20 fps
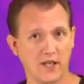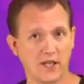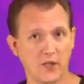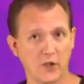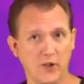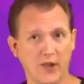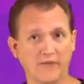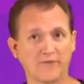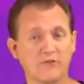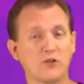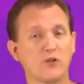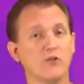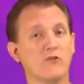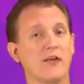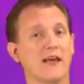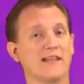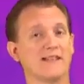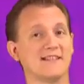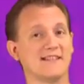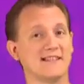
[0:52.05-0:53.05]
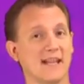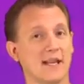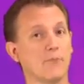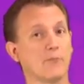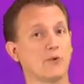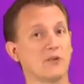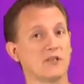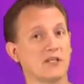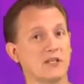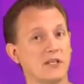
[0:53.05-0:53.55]
you have to do that same
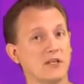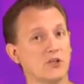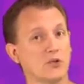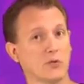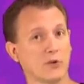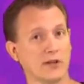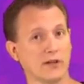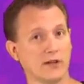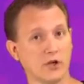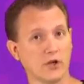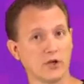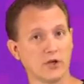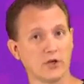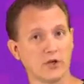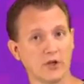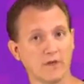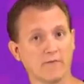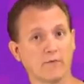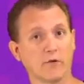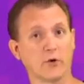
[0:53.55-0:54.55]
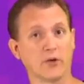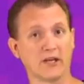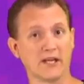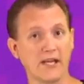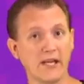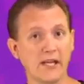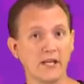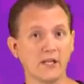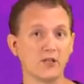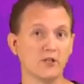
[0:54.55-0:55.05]
procedure we learned for
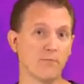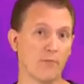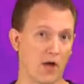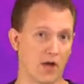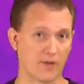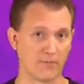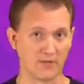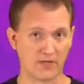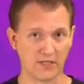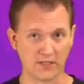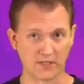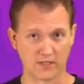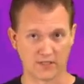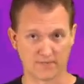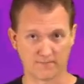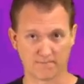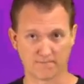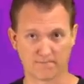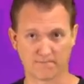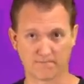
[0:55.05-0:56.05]
each bottom digit.